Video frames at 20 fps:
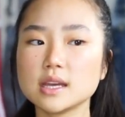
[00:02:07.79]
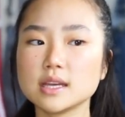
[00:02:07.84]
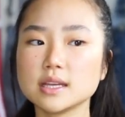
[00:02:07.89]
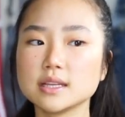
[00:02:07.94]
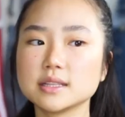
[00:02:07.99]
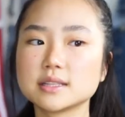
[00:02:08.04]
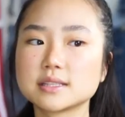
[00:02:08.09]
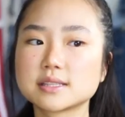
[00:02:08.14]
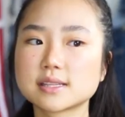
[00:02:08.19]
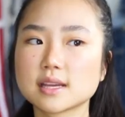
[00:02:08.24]

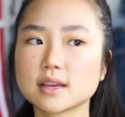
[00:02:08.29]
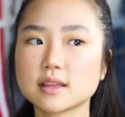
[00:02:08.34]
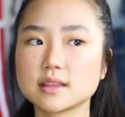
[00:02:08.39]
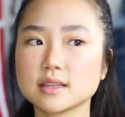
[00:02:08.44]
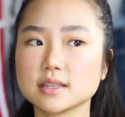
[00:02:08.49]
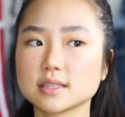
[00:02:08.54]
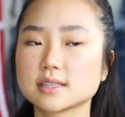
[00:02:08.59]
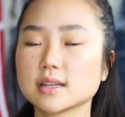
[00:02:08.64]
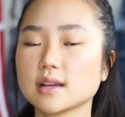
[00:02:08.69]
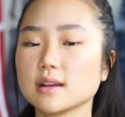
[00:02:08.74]
It's
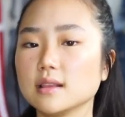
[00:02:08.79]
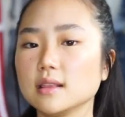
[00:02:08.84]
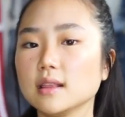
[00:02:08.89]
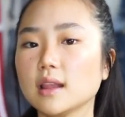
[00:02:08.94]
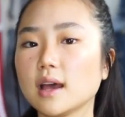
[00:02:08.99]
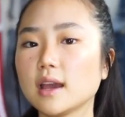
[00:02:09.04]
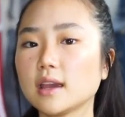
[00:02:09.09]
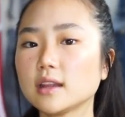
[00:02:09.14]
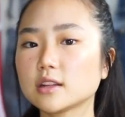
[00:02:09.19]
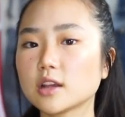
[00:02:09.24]
this
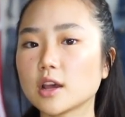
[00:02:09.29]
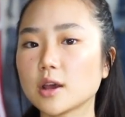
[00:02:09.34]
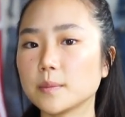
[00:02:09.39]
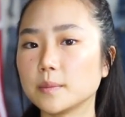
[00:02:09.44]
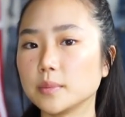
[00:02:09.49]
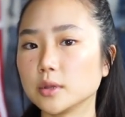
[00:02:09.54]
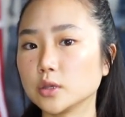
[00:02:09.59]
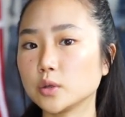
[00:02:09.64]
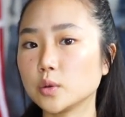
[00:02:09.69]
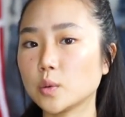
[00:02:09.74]
light
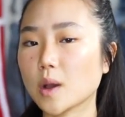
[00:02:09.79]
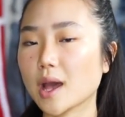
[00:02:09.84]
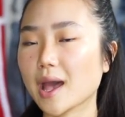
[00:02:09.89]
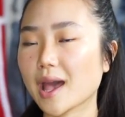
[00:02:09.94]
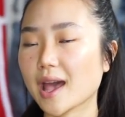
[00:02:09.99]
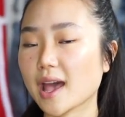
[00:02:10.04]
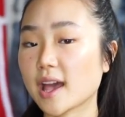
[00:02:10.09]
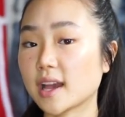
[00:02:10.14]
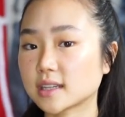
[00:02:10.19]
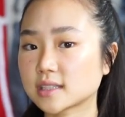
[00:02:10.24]
blue
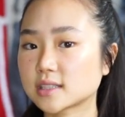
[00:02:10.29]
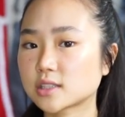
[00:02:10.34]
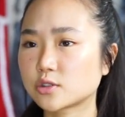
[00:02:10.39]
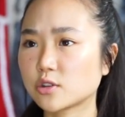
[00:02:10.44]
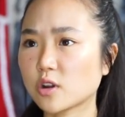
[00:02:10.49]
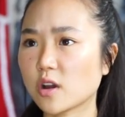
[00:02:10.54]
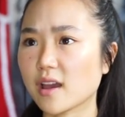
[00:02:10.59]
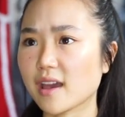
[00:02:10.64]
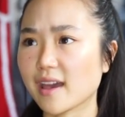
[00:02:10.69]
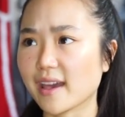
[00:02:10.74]

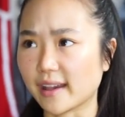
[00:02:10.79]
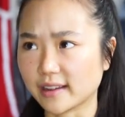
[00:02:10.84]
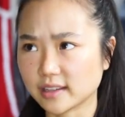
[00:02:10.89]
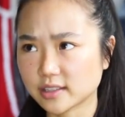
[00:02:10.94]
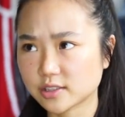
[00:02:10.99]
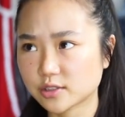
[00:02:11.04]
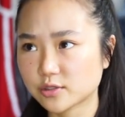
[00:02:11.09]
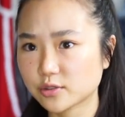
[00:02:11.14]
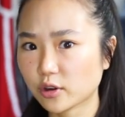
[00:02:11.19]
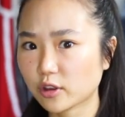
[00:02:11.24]
extra
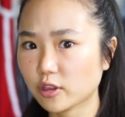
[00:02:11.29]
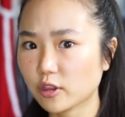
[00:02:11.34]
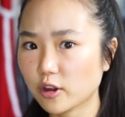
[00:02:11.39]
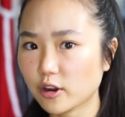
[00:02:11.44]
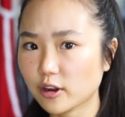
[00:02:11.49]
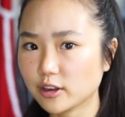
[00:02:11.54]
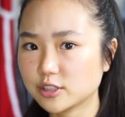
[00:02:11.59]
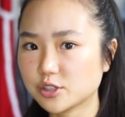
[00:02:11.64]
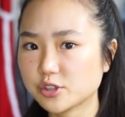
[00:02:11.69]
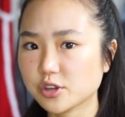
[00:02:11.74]
extra
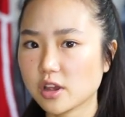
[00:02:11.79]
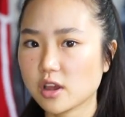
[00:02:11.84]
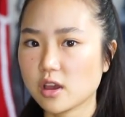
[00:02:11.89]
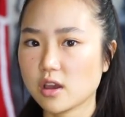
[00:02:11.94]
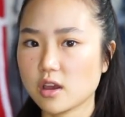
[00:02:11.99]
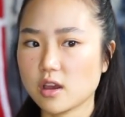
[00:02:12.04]
large